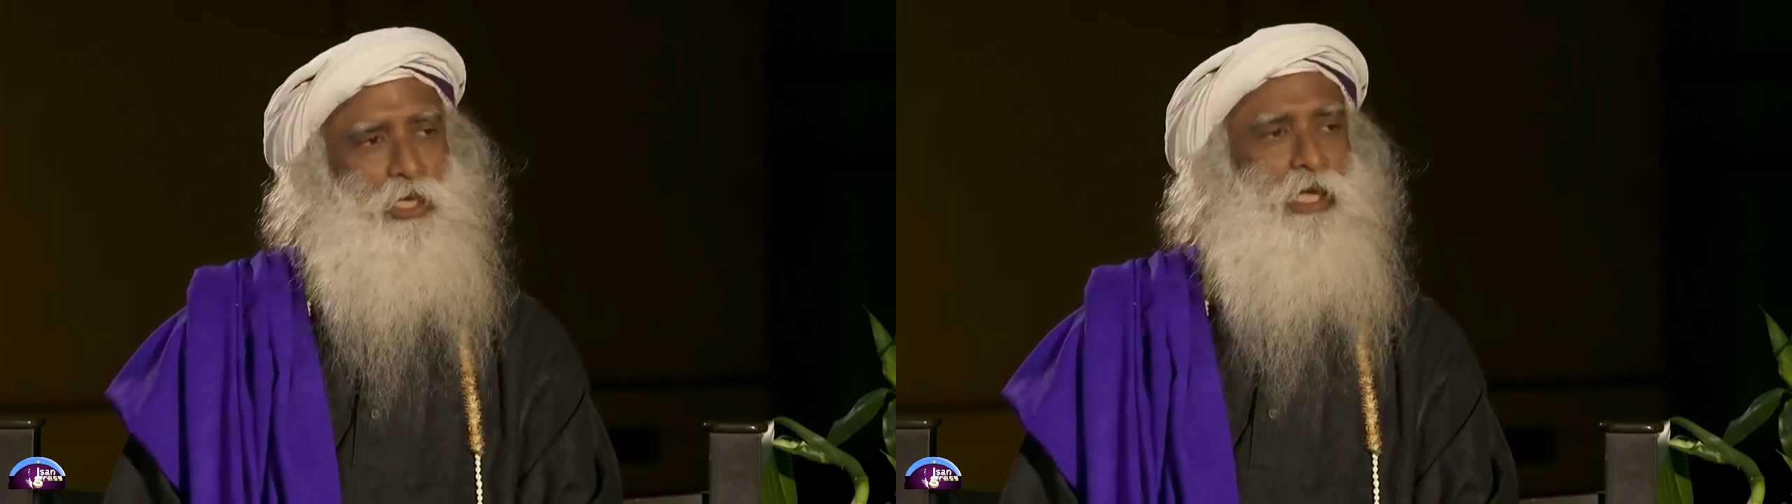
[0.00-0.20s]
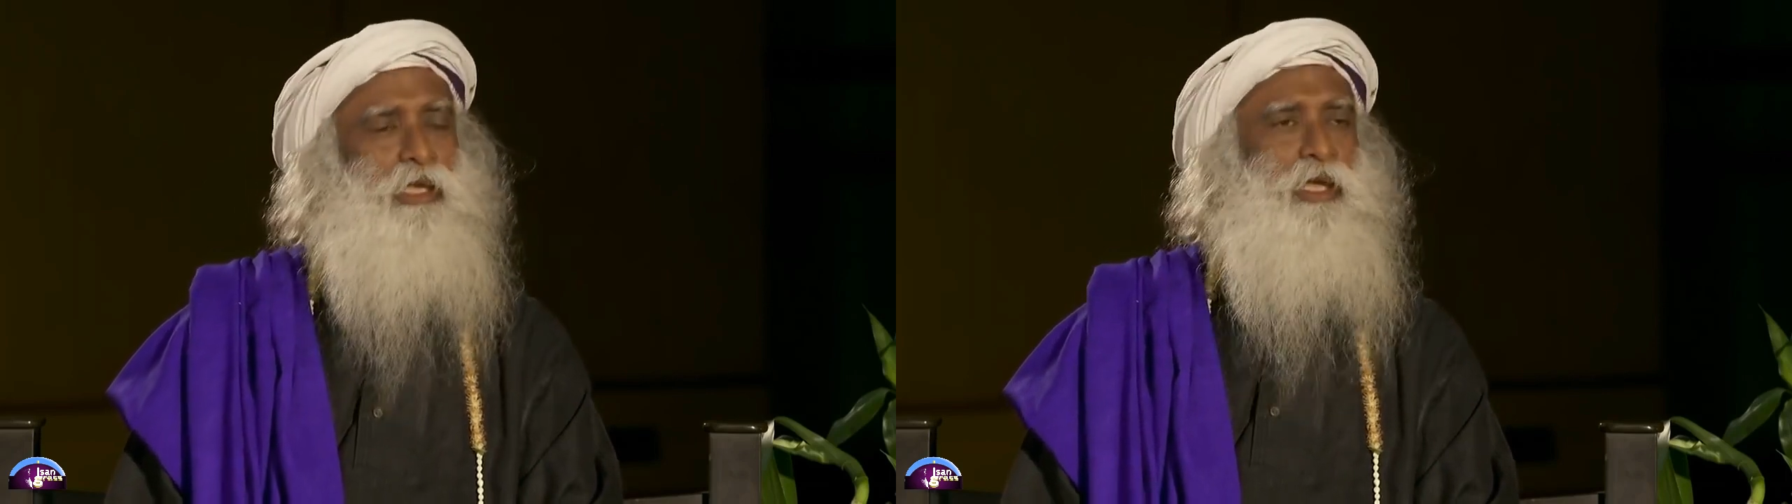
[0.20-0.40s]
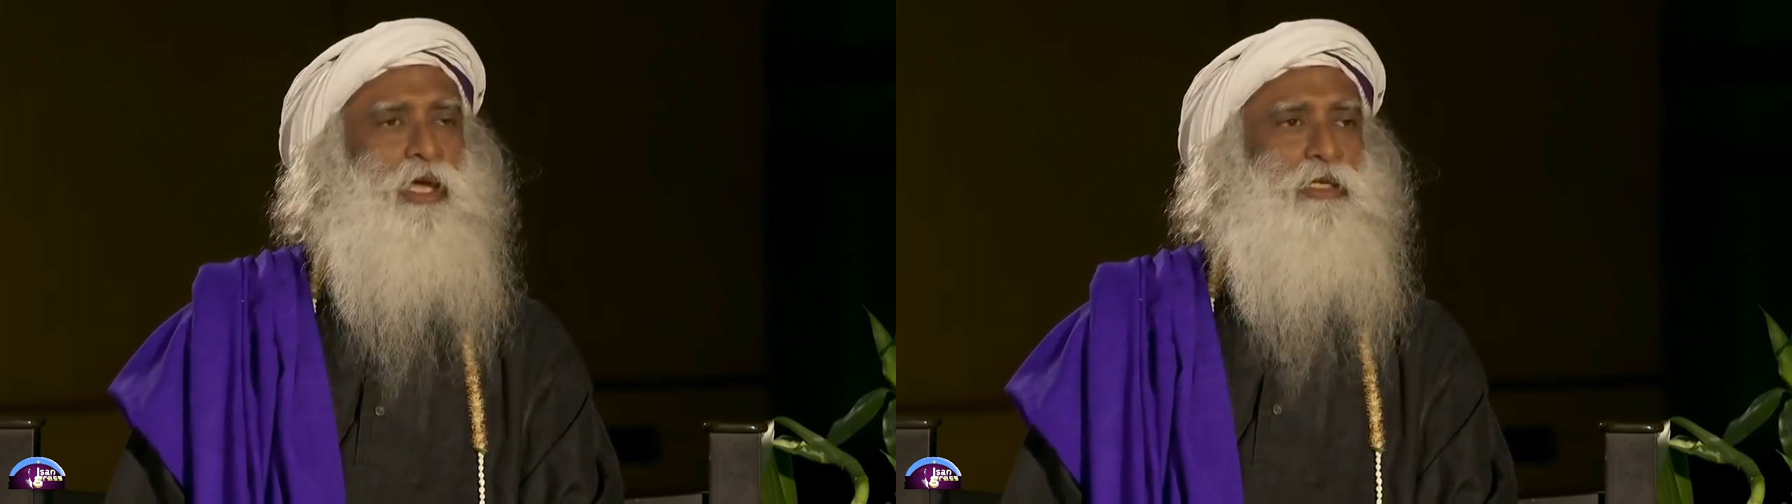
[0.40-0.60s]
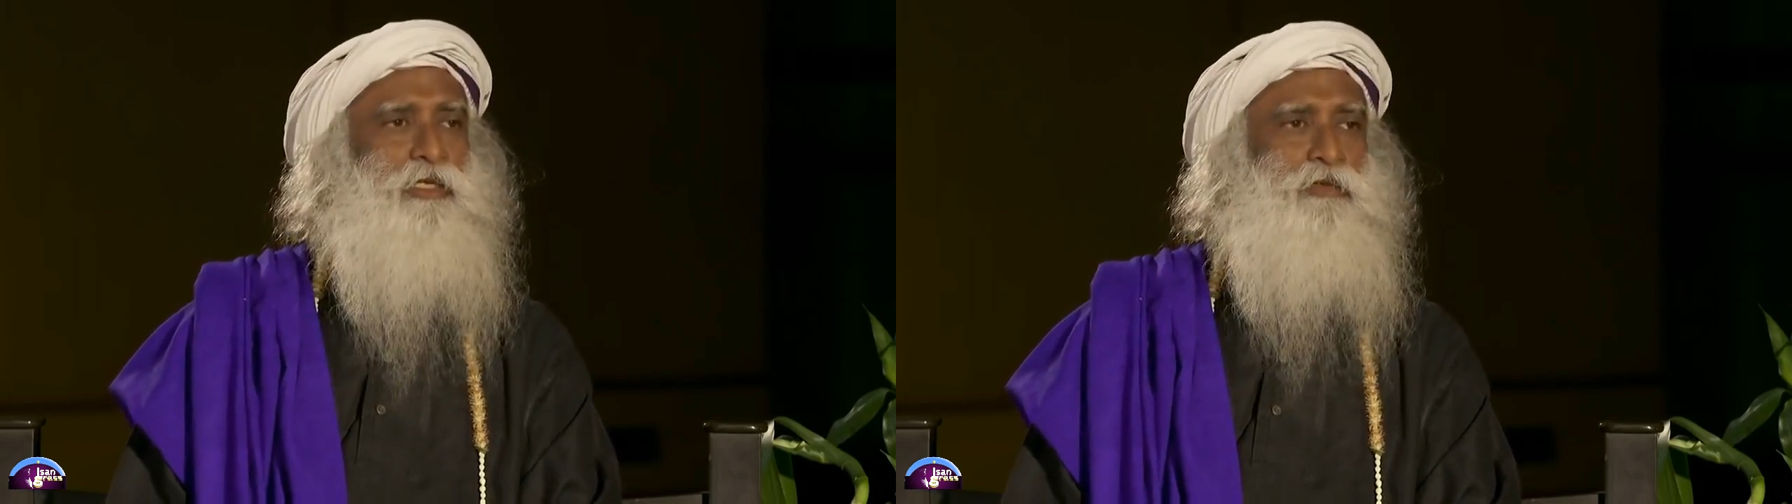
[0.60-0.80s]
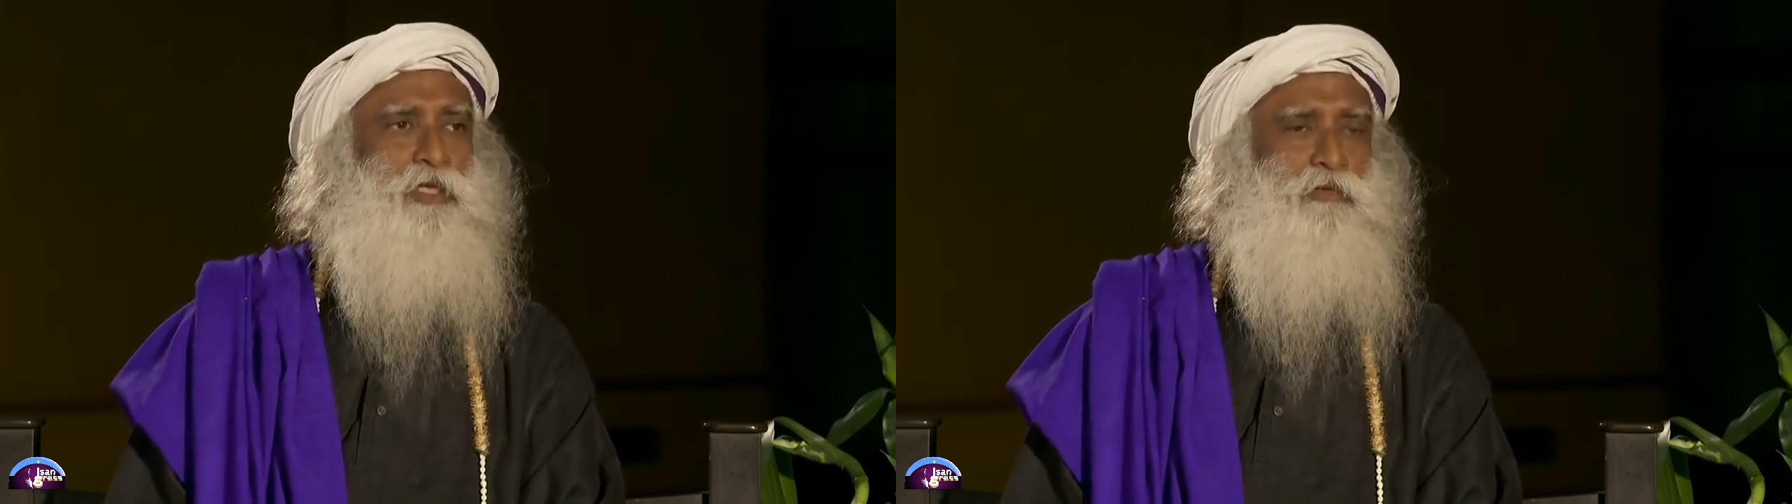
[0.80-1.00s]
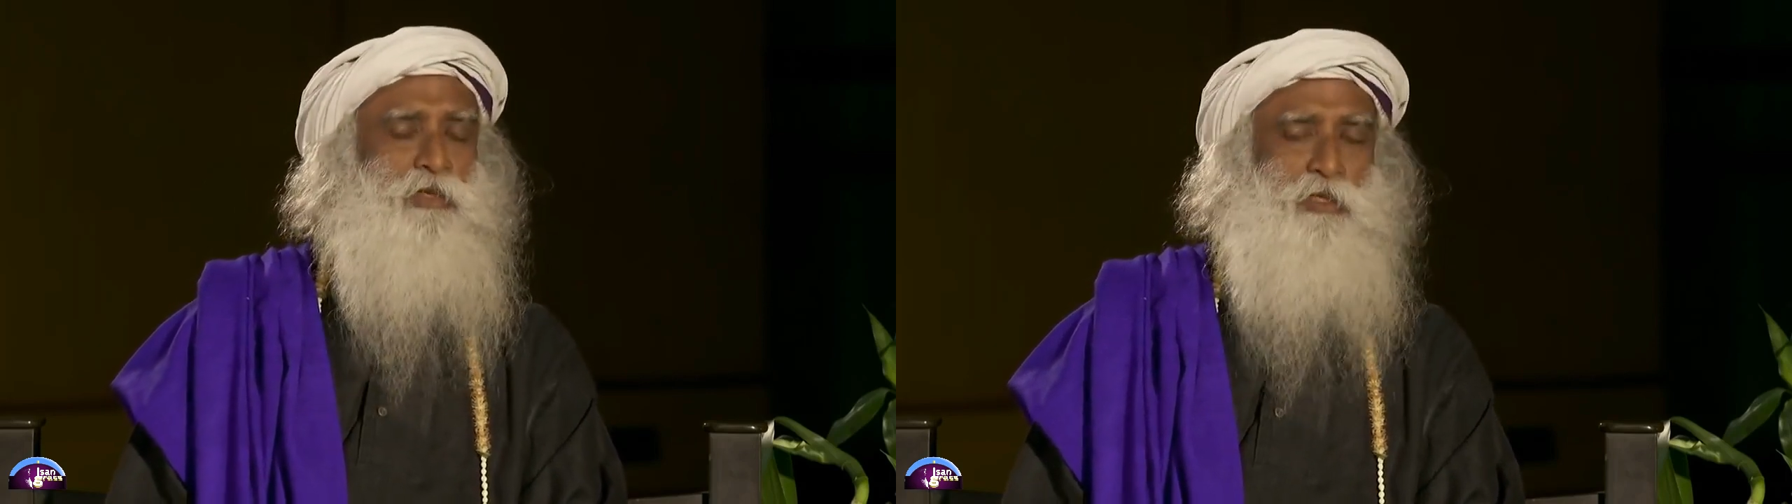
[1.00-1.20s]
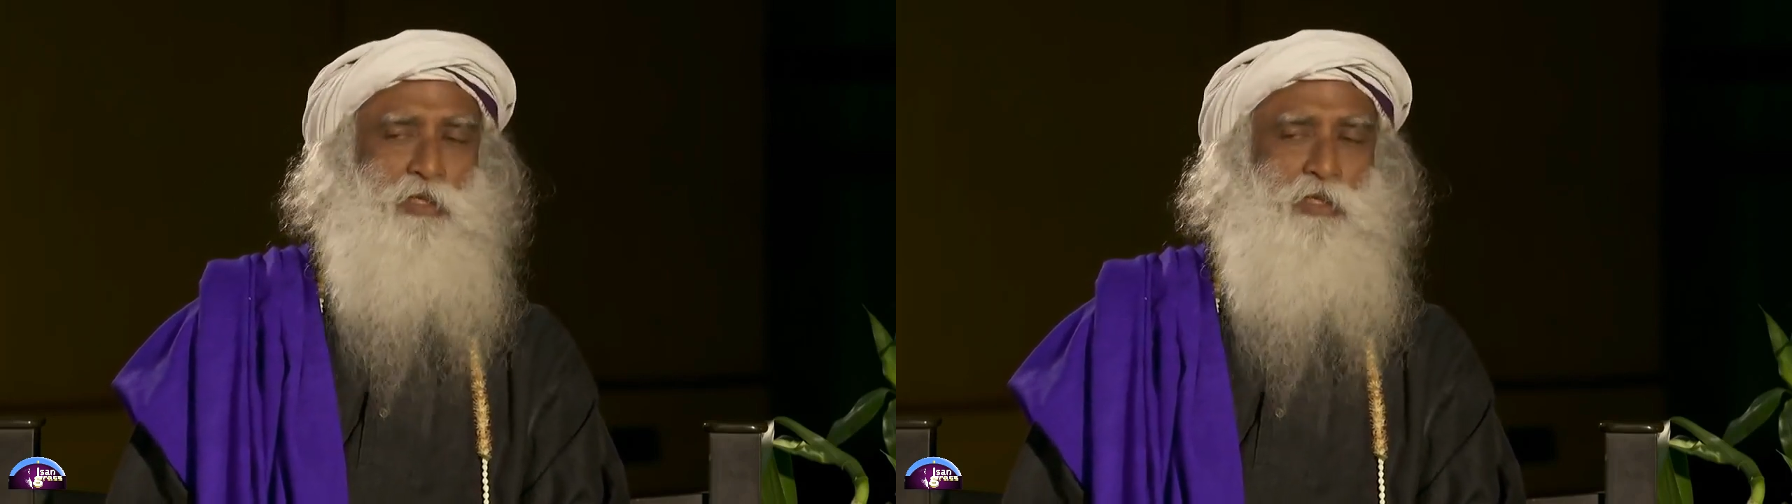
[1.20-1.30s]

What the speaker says: any activity